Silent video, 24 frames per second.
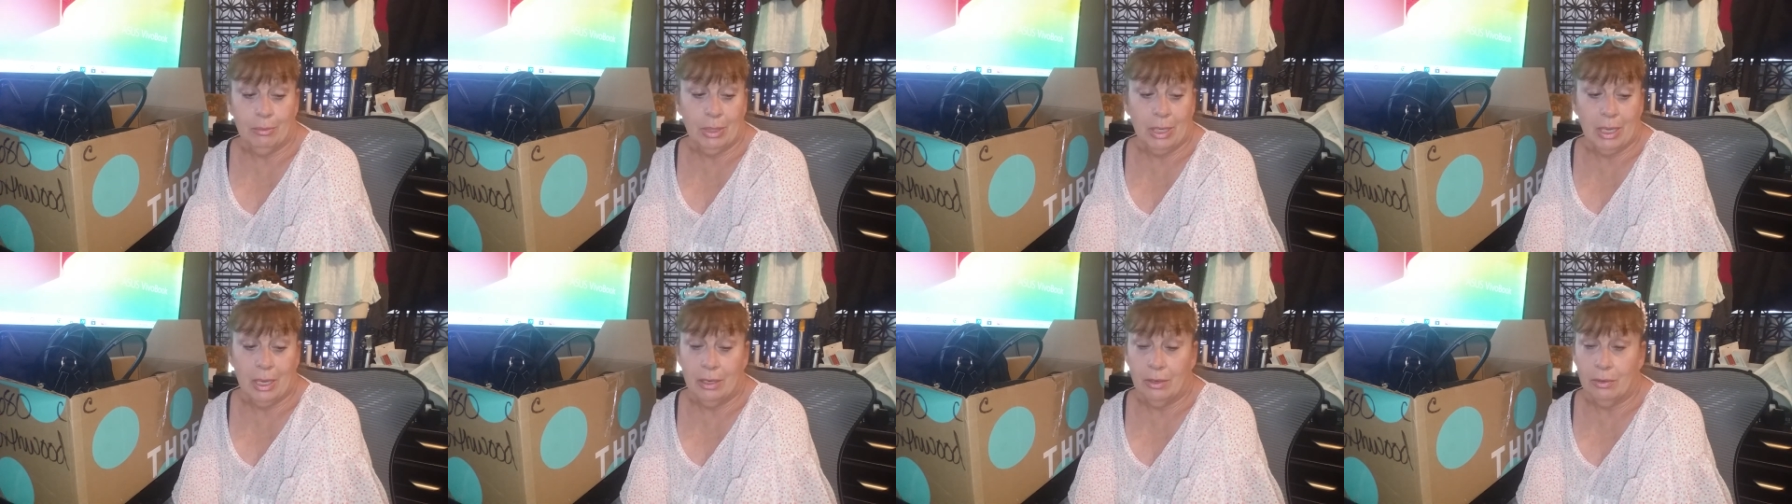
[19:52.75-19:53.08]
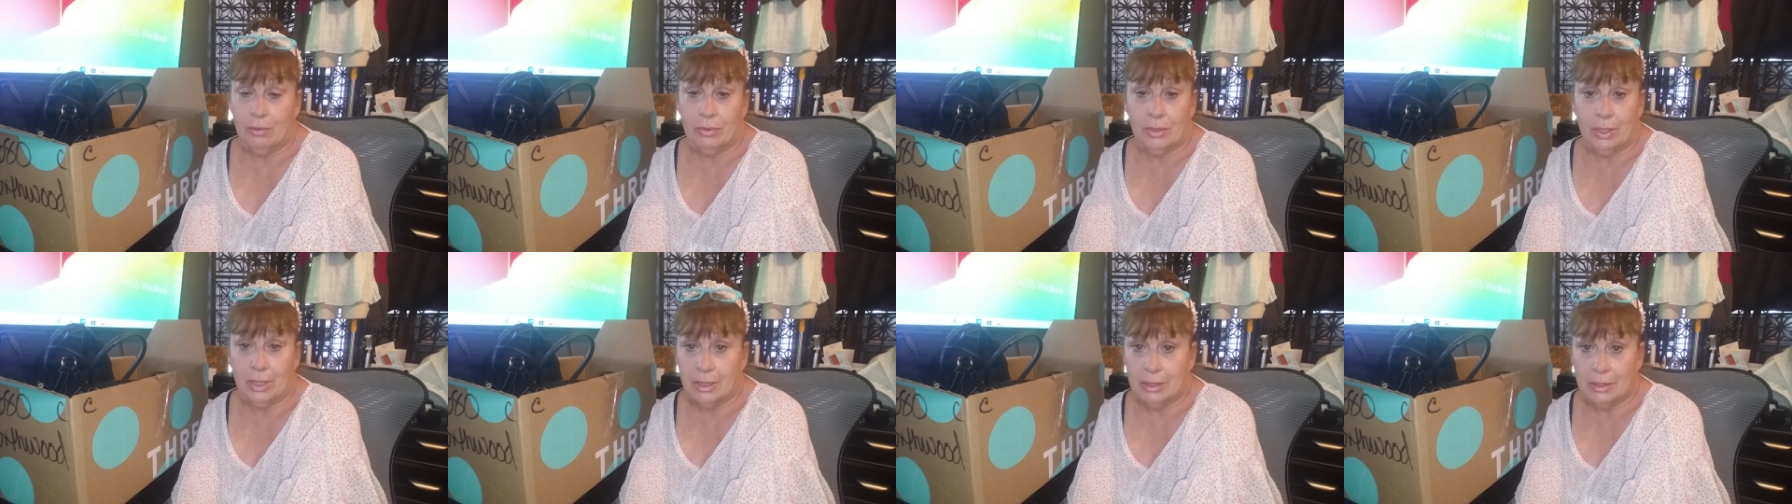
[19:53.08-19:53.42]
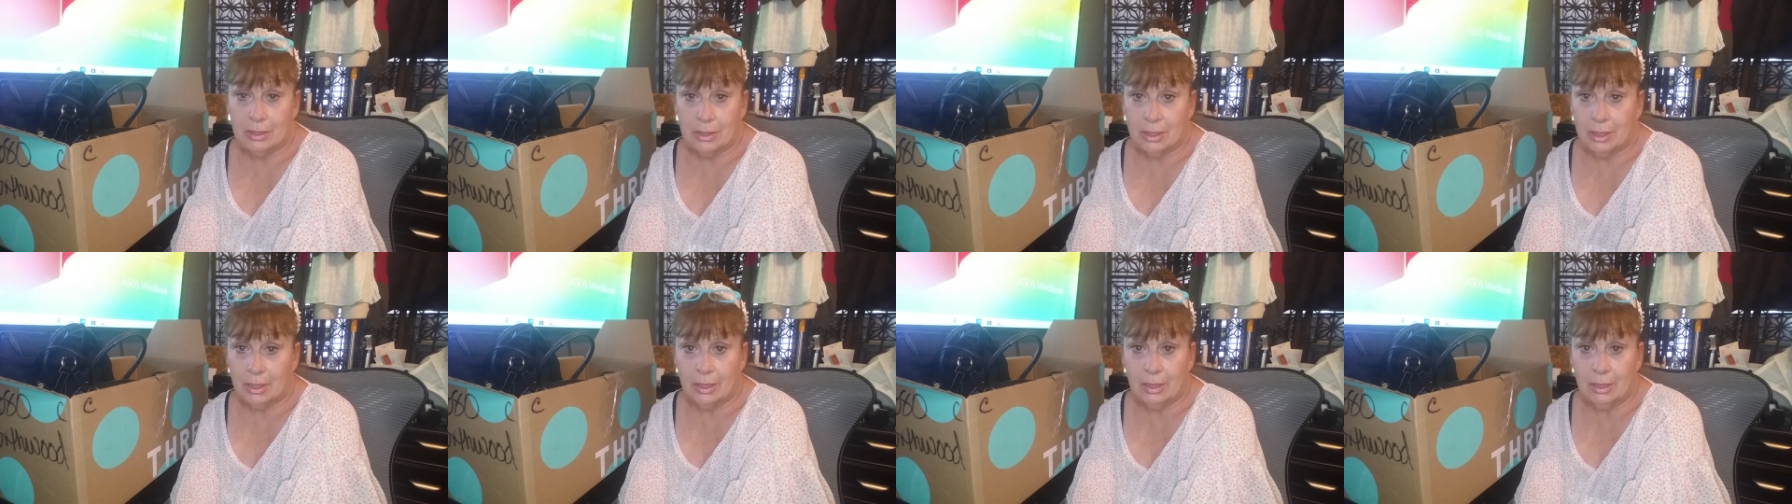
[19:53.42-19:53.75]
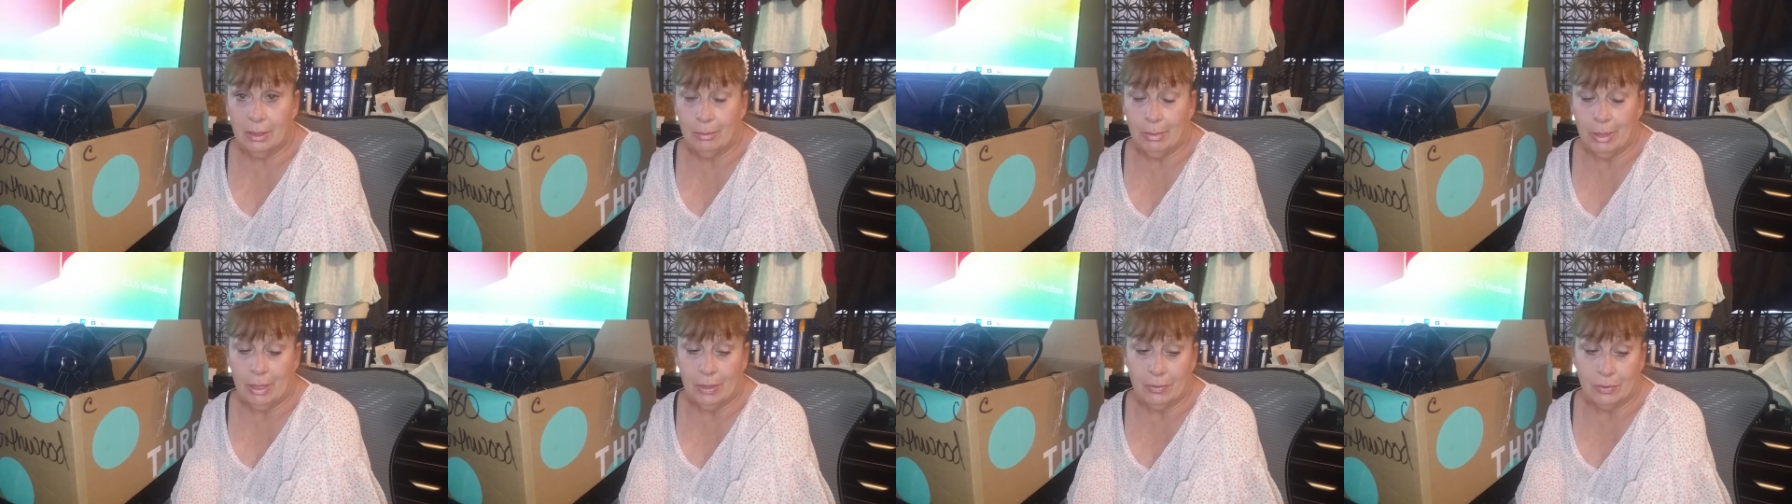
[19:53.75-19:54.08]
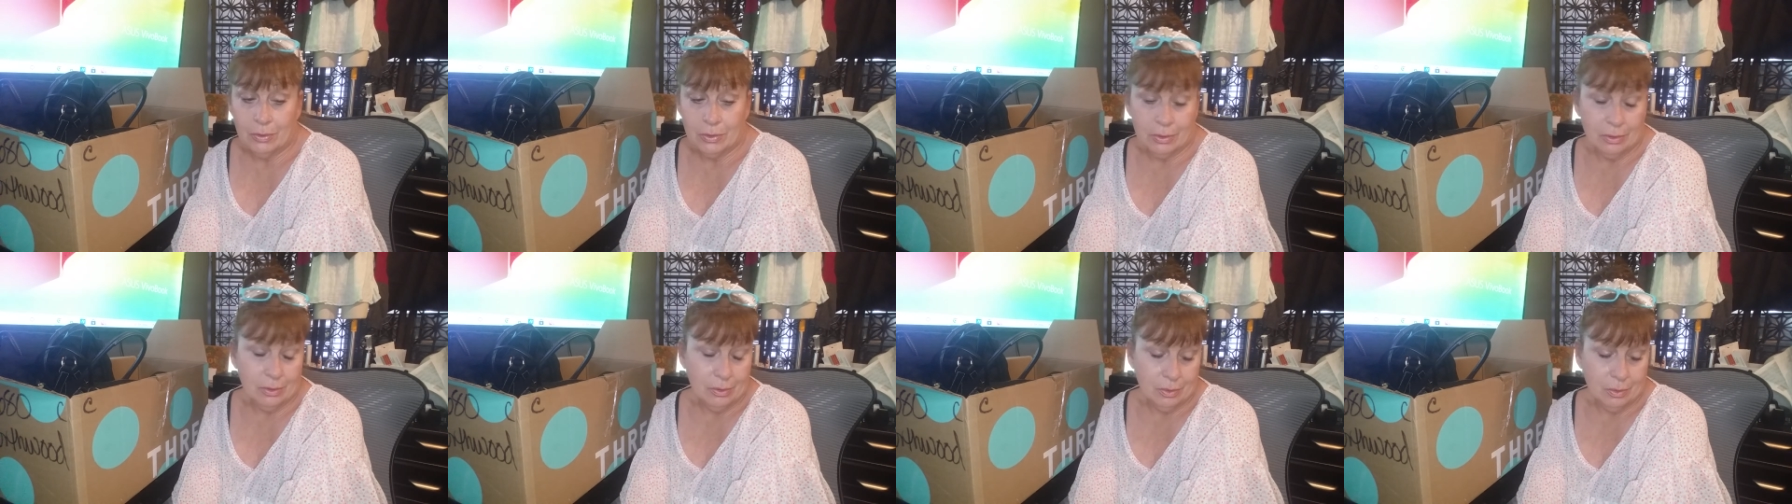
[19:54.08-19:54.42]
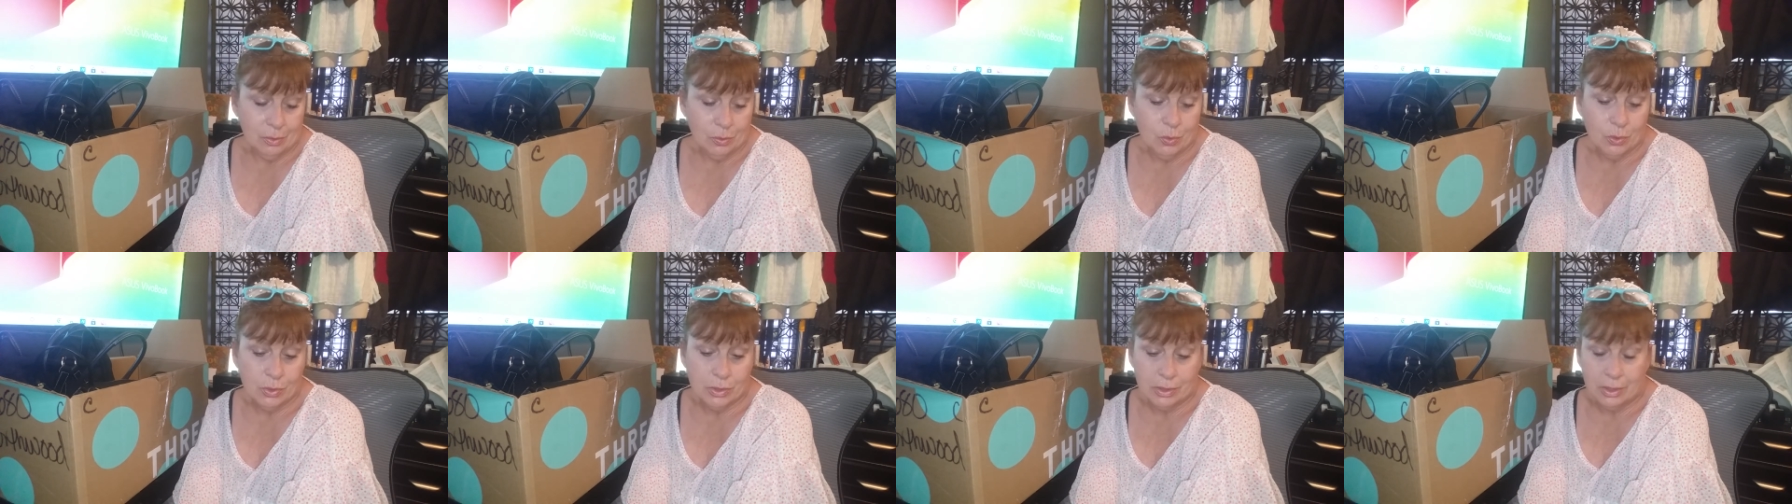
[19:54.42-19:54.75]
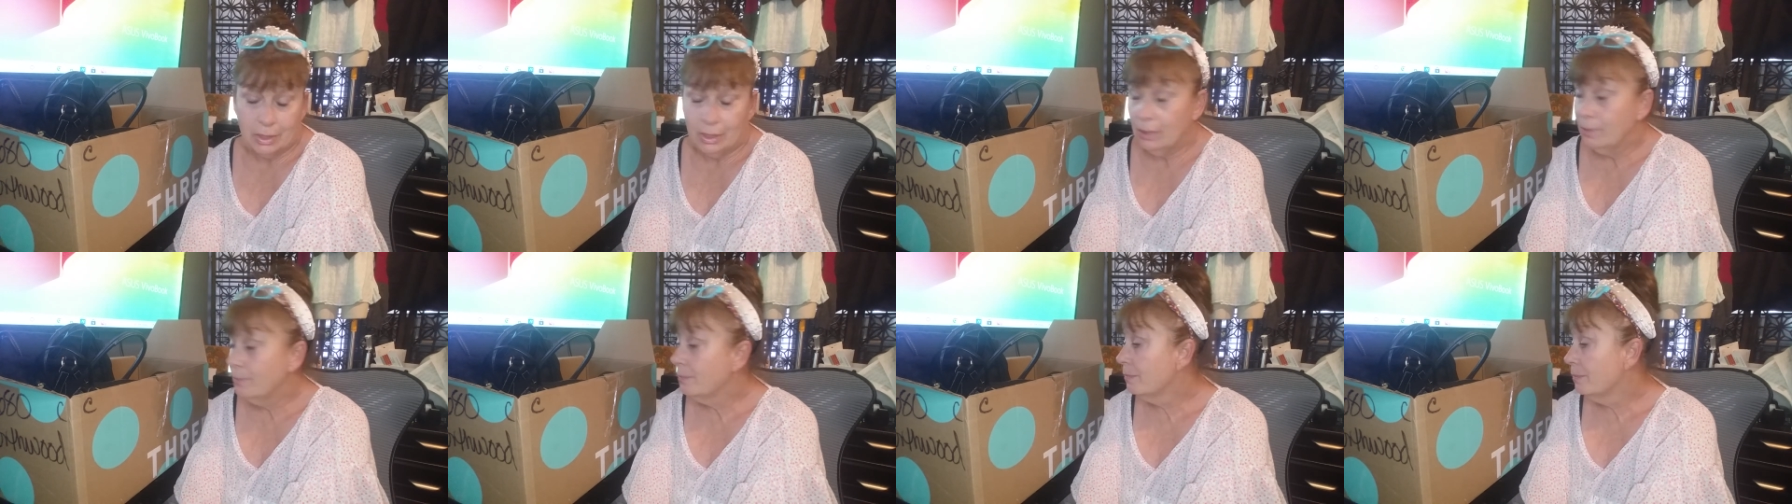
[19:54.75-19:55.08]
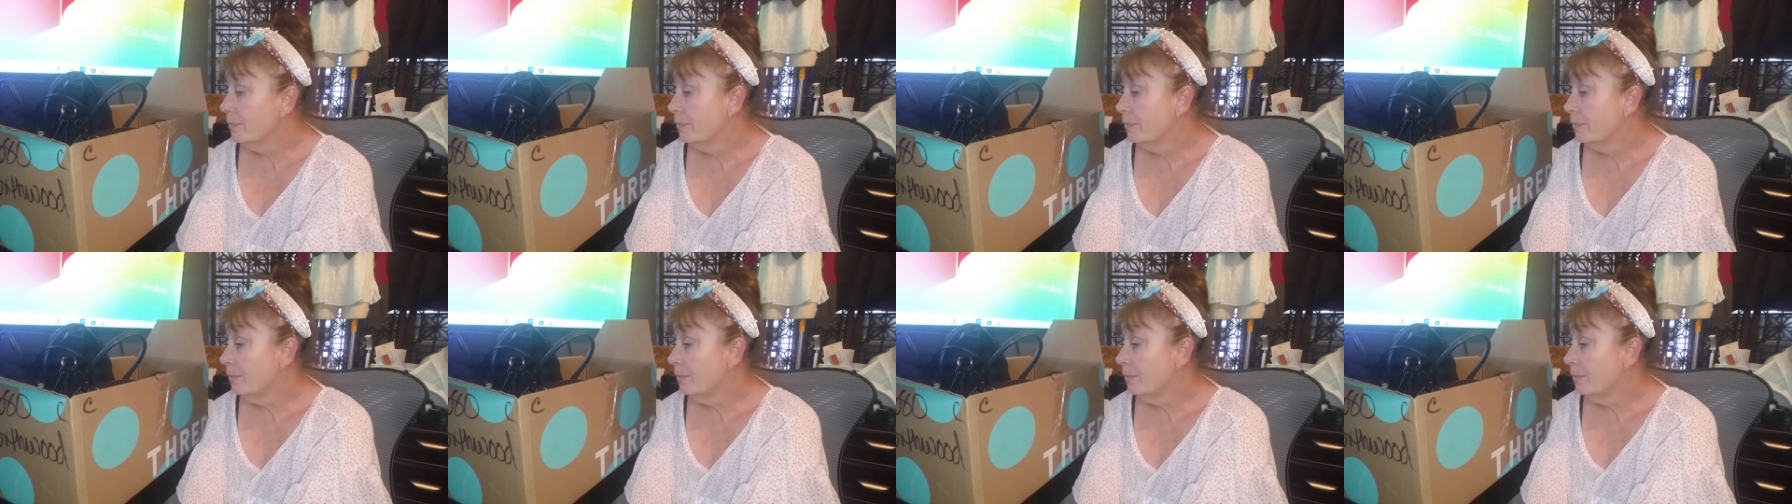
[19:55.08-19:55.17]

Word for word: but I don't think it's going to come out. We'll see.